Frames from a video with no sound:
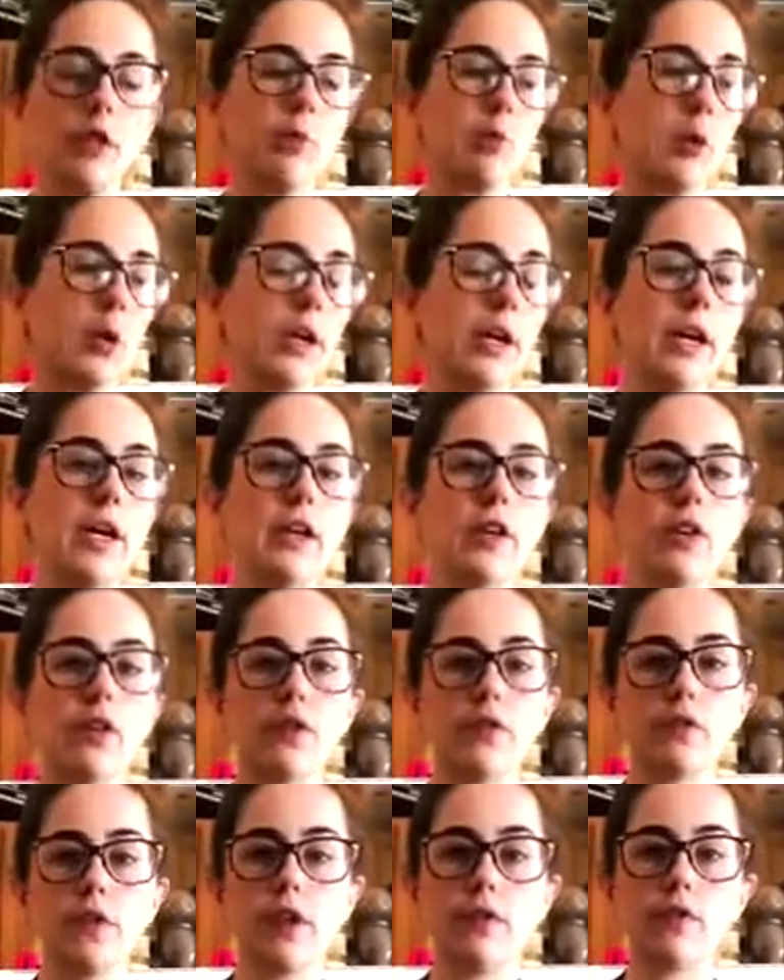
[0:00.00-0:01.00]
put your
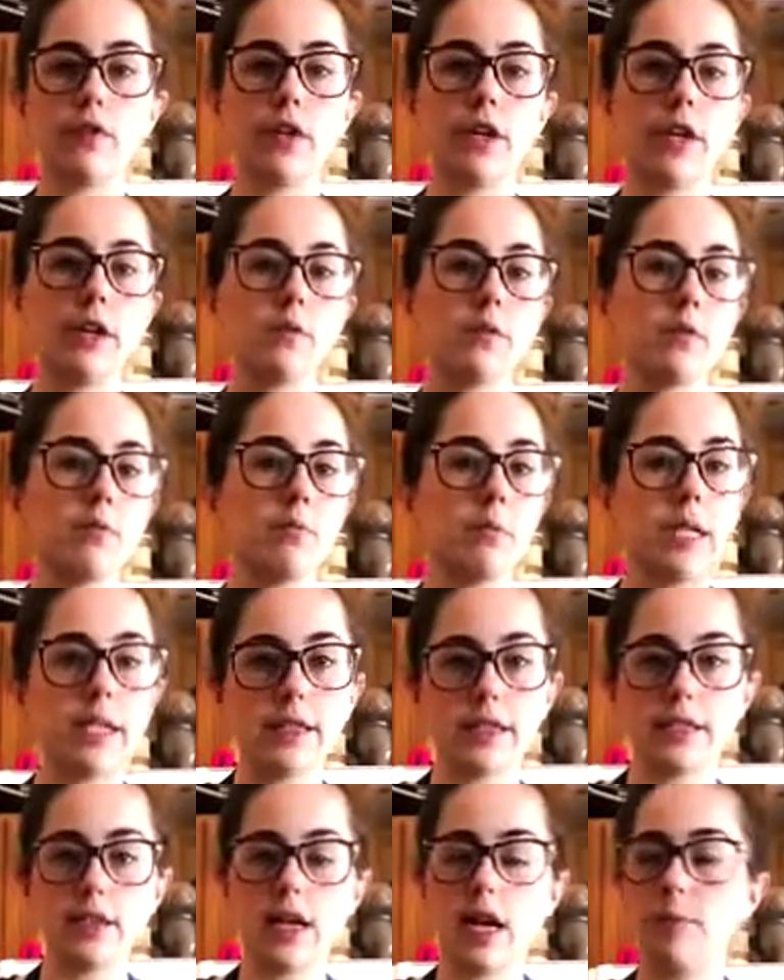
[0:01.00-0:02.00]
favorite pizza
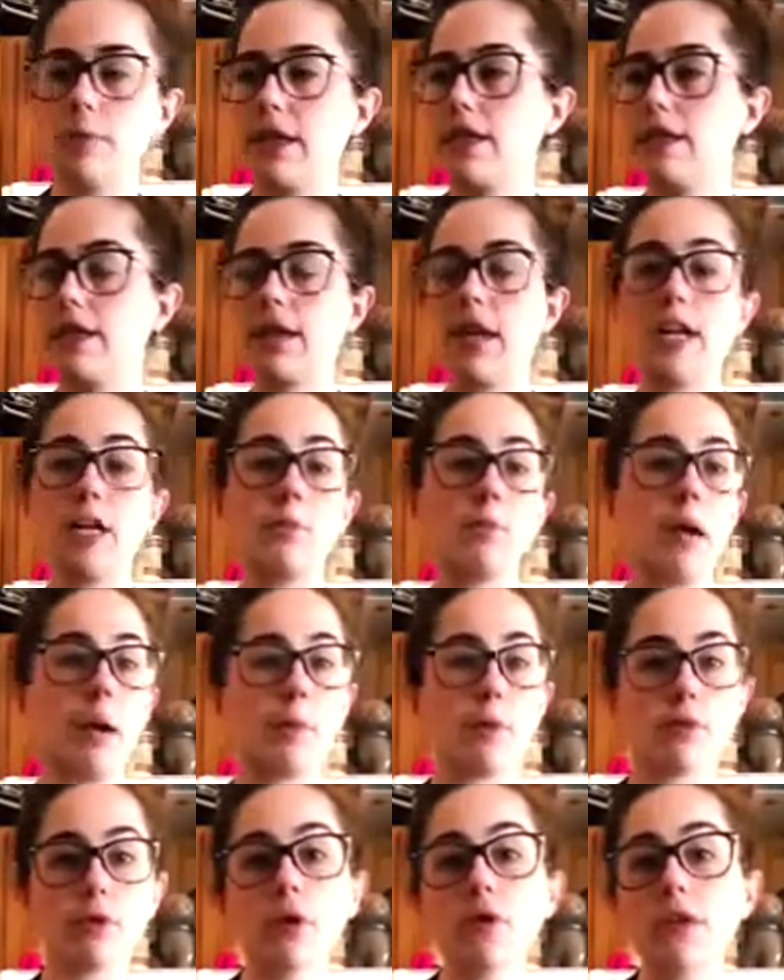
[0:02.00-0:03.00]
toppings like
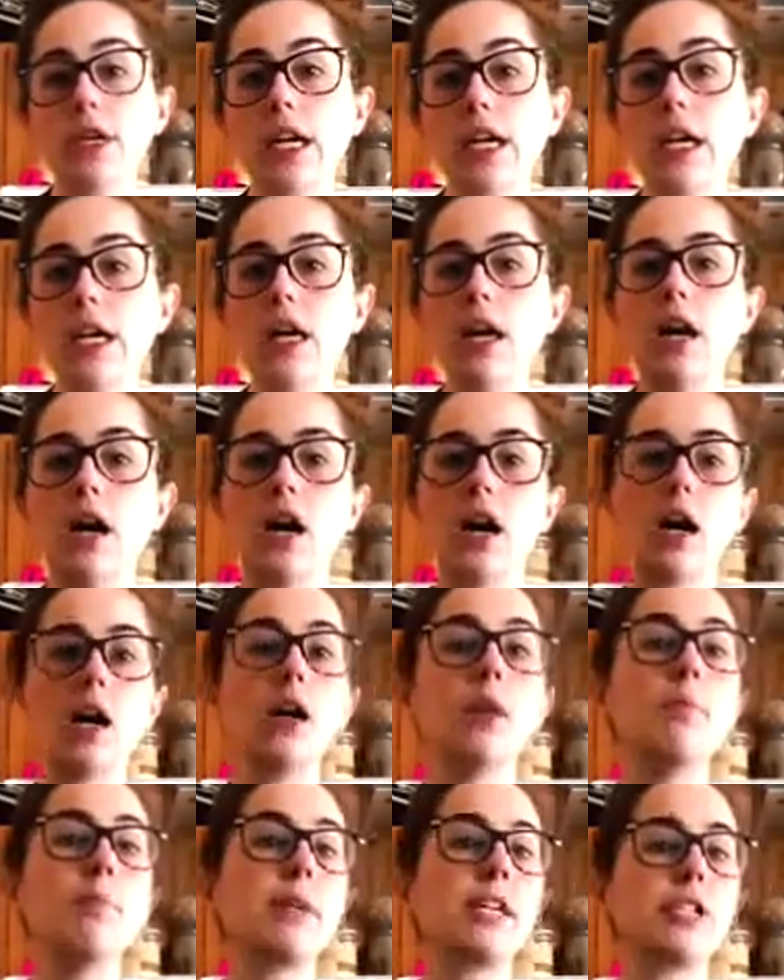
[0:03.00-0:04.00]
pepperoni,
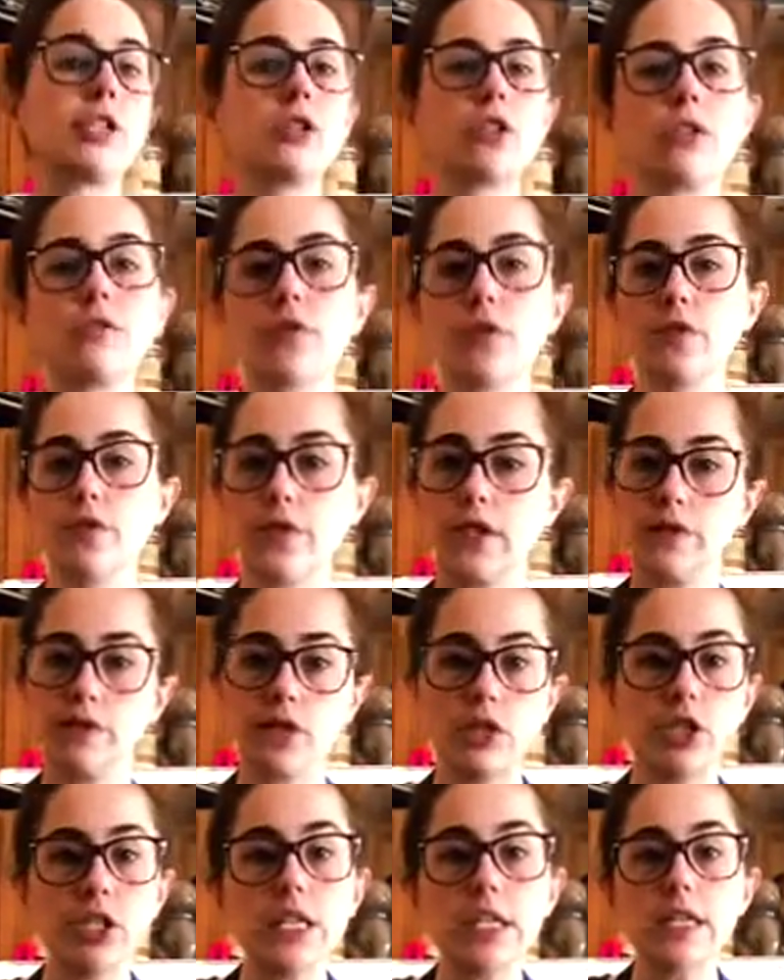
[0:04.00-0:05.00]
mixture of your
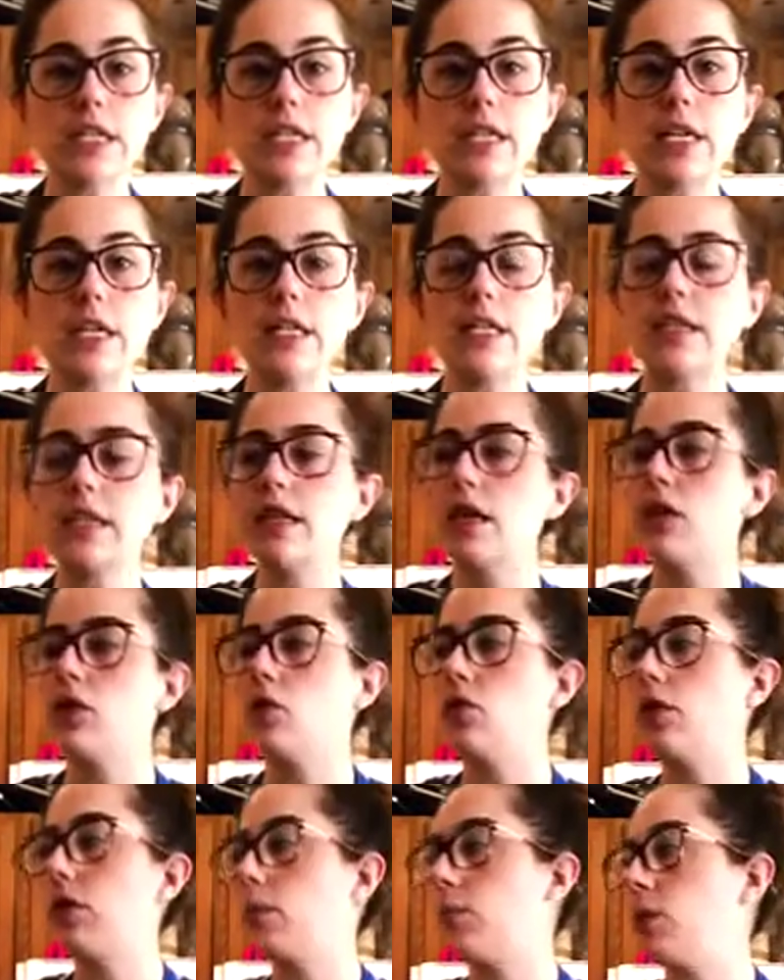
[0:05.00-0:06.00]
favorite cheeses.
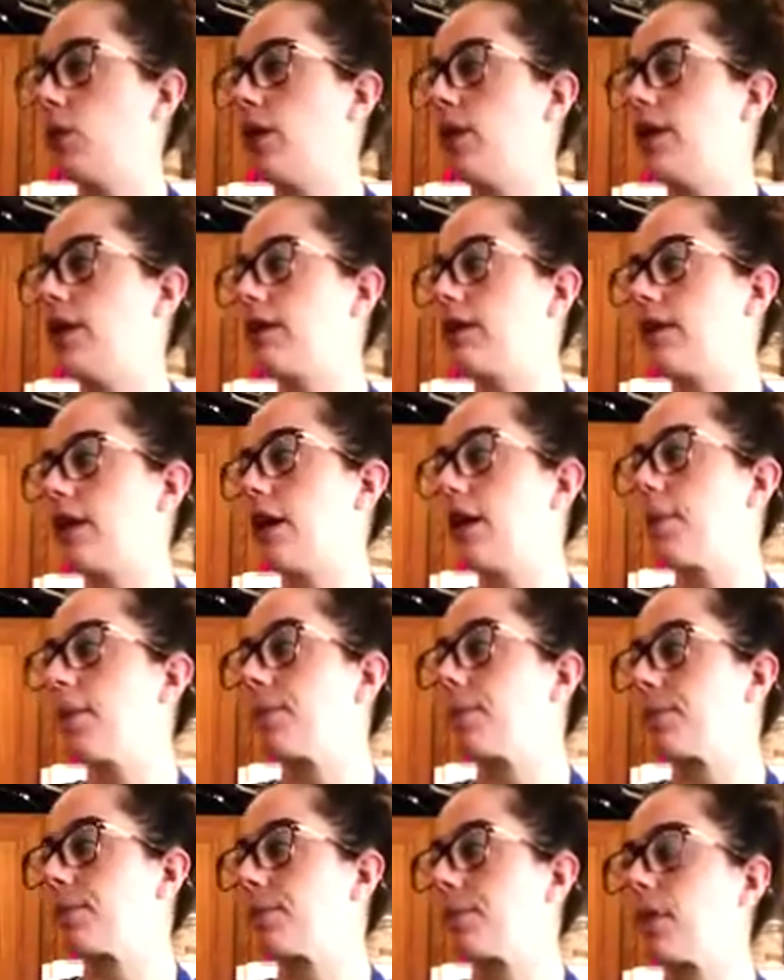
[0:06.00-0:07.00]
You can put
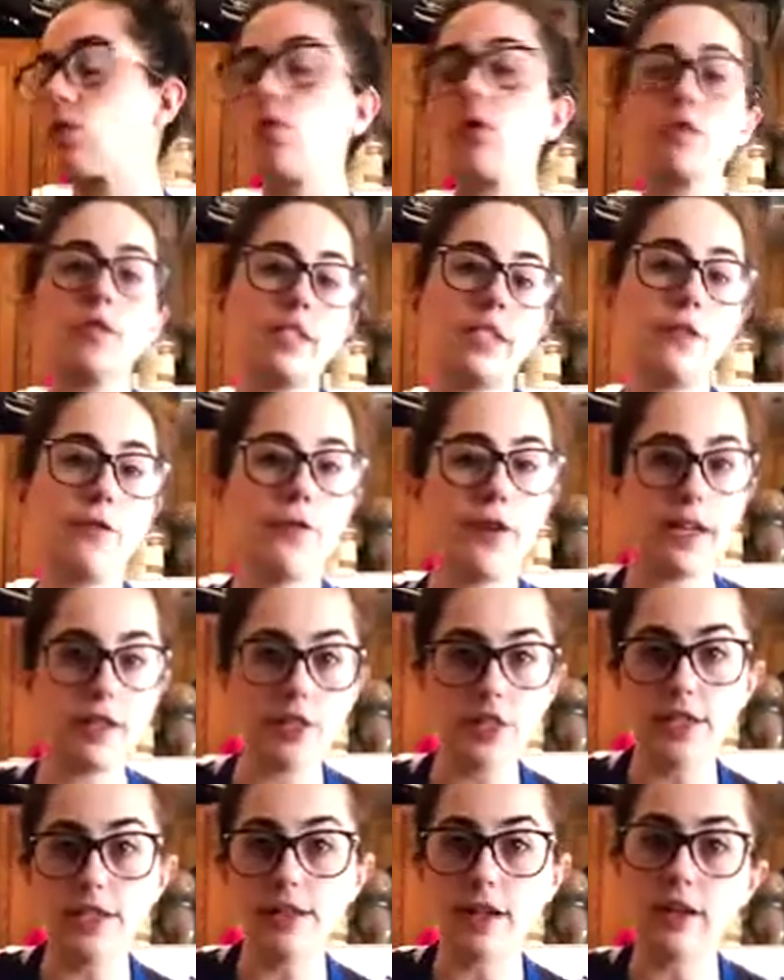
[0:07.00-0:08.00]
some roasted
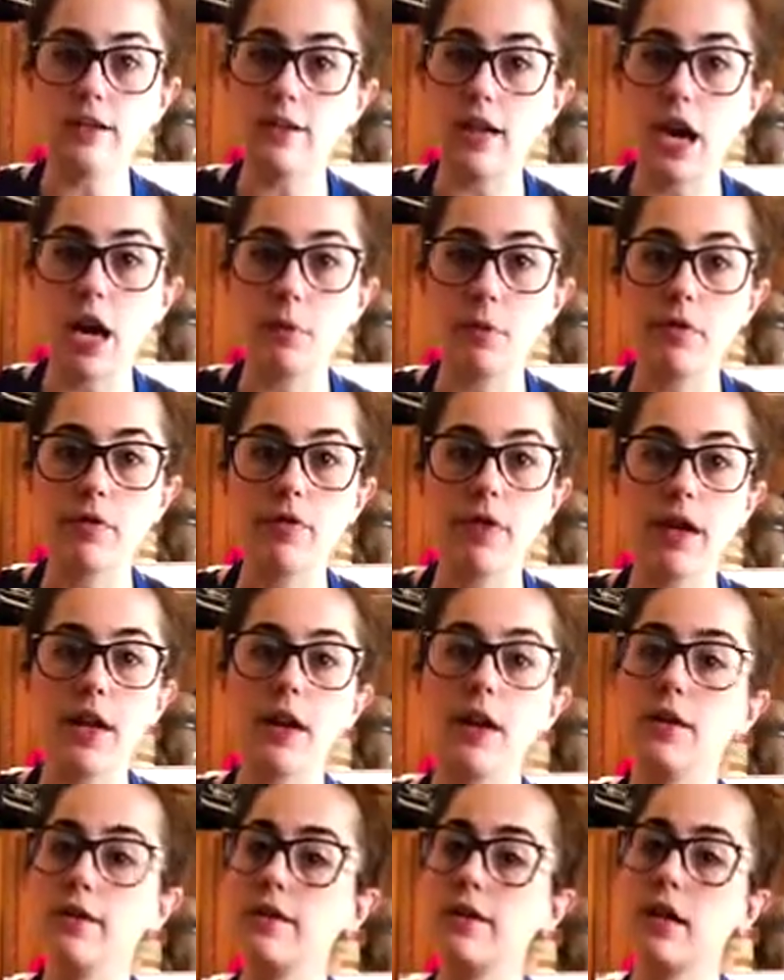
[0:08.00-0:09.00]
veggies on top of
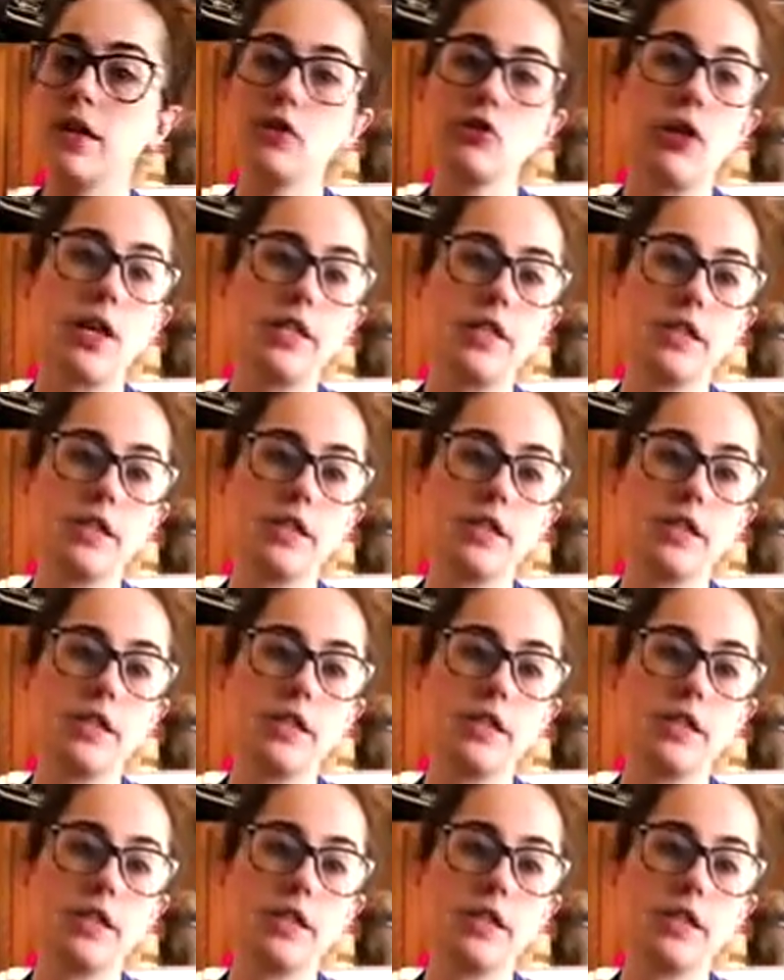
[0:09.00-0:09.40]
there, sun-dried